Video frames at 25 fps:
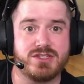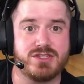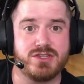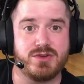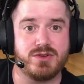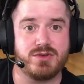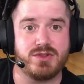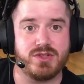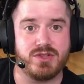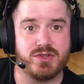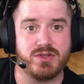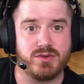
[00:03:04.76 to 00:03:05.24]

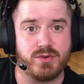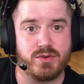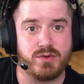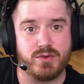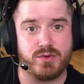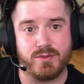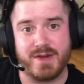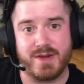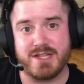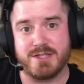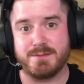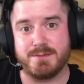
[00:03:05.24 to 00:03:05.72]
So the
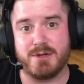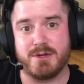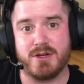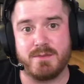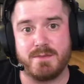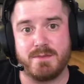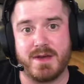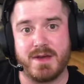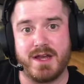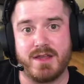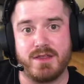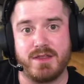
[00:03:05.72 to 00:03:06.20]
old
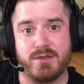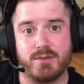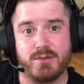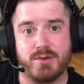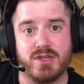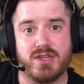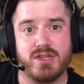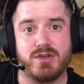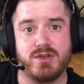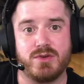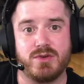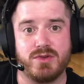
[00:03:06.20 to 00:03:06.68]
Raspberry Pi
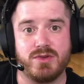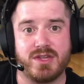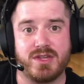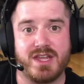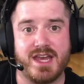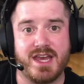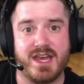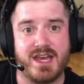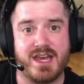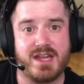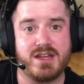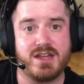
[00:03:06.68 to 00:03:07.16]
3
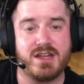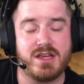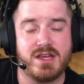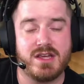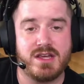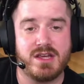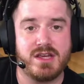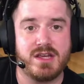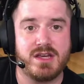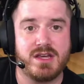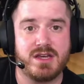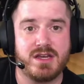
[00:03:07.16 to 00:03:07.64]
only had
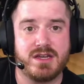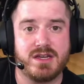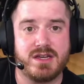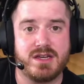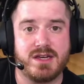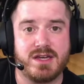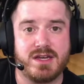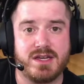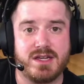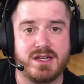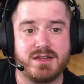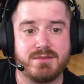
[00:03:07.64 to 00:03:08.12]

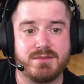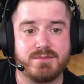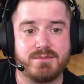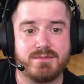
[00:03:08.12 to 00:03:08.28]
uh,